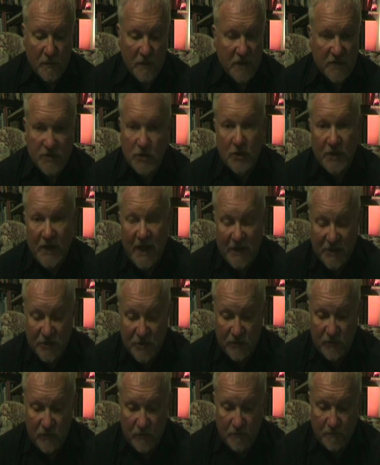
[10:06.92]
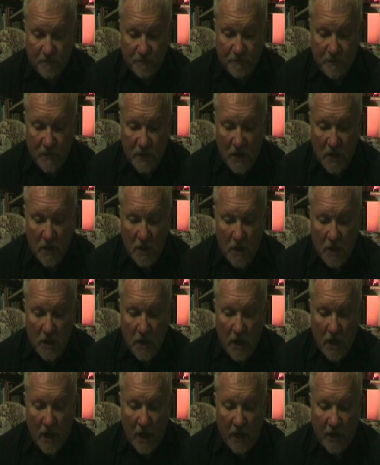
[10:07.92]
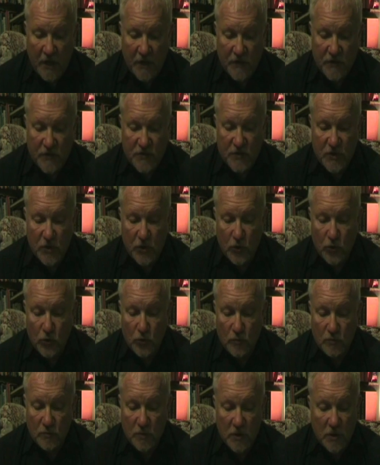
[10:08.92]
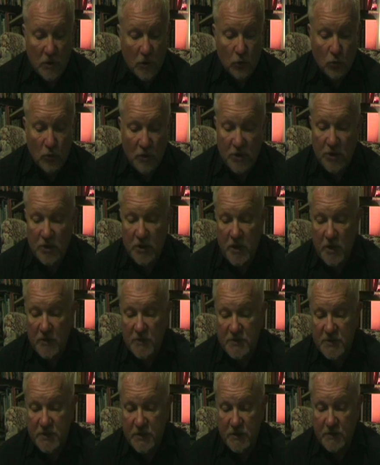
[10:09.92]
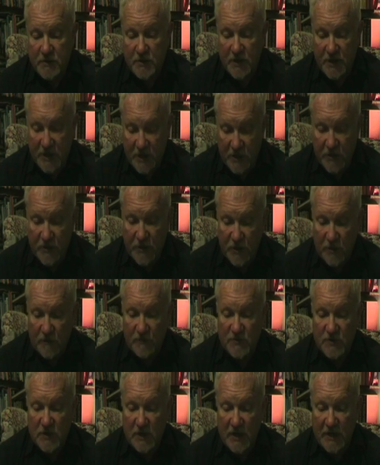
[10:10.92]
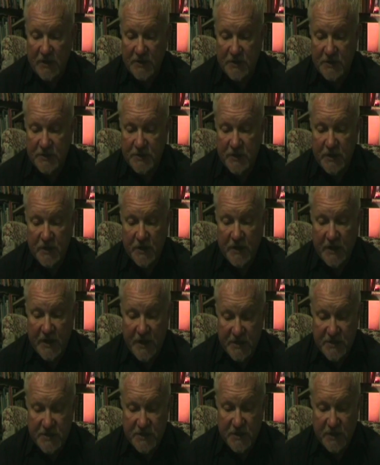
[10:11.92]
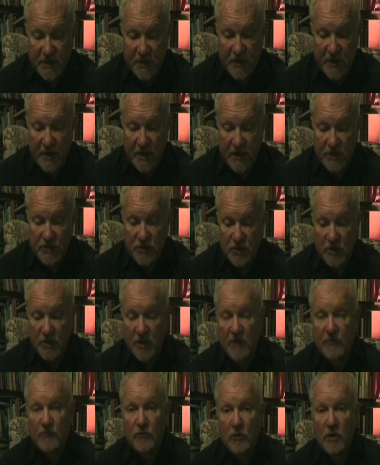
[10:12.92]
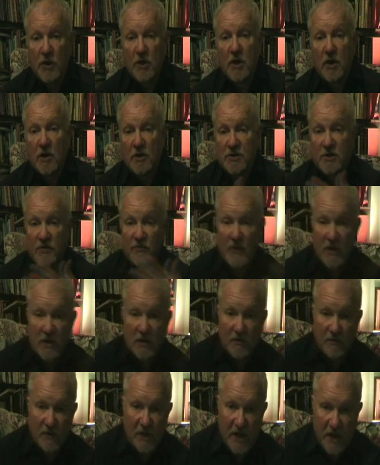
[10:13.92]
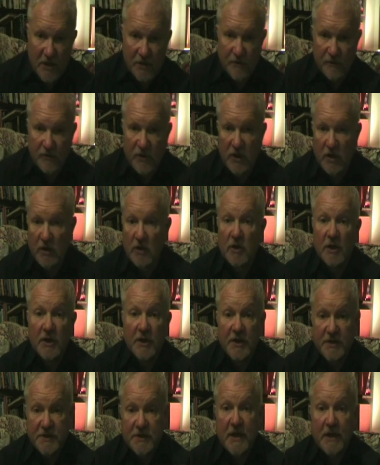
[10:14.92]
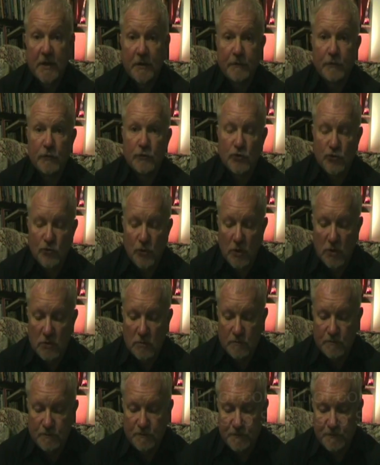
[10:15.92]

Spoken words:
it's not active, and so when you're coasting, the gear that you've selected isn't engaged, and therefore the car is effectively out of gear and it's out of control.